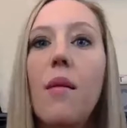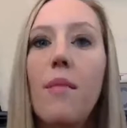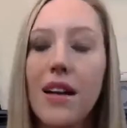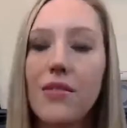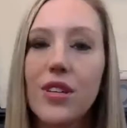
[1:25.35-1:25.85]

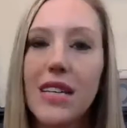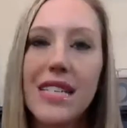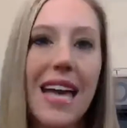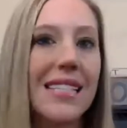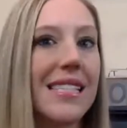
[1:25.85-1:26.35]

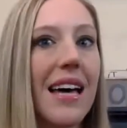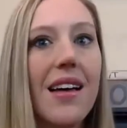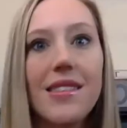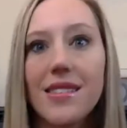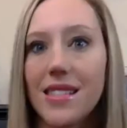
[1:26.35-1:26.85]
Mindfulness has
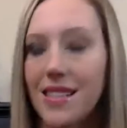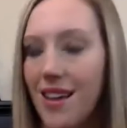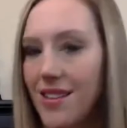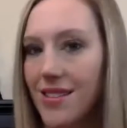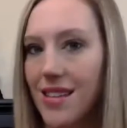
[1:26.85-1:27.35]
tons and
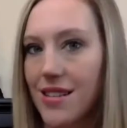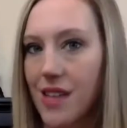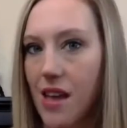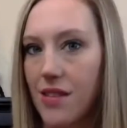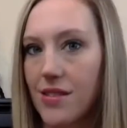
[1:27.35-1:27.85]
tons and
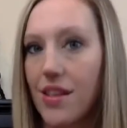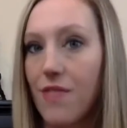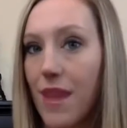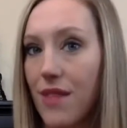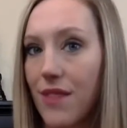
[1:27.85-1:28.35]
tons
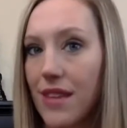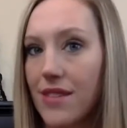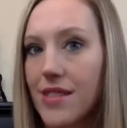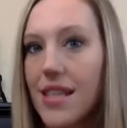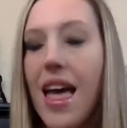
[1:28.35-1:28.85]
of
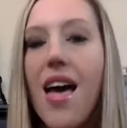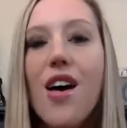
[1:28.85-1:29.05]
benefits.